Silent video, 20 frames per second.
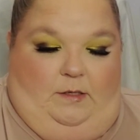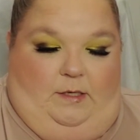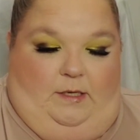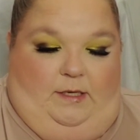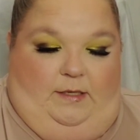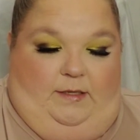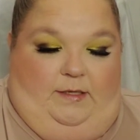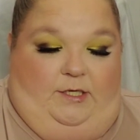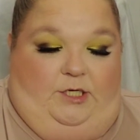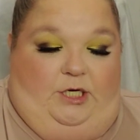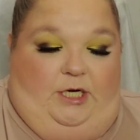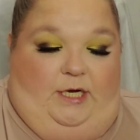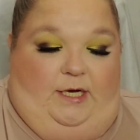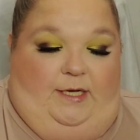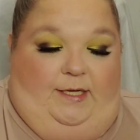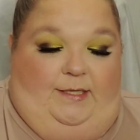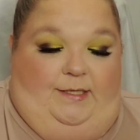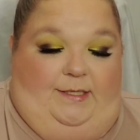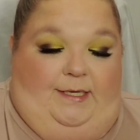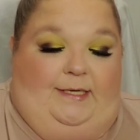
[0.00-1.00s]
in the
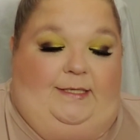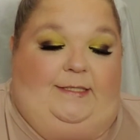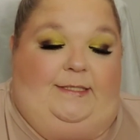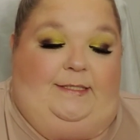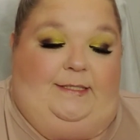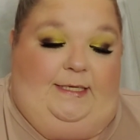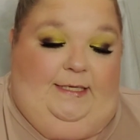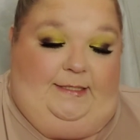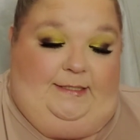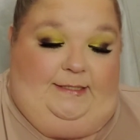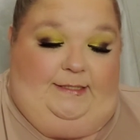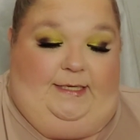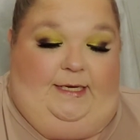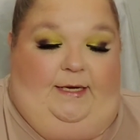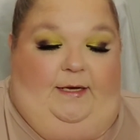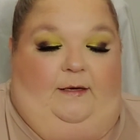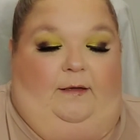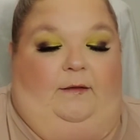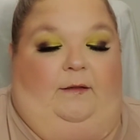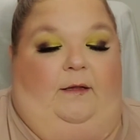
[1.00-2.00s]
shade
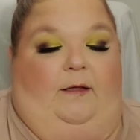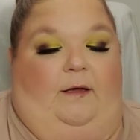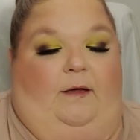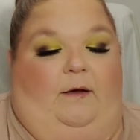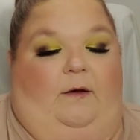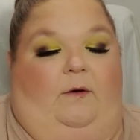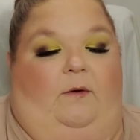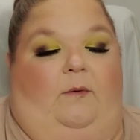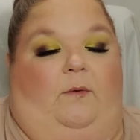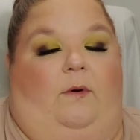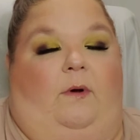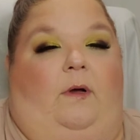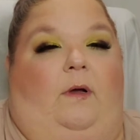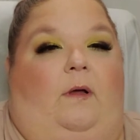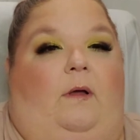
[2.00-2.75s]
Sunset Glow.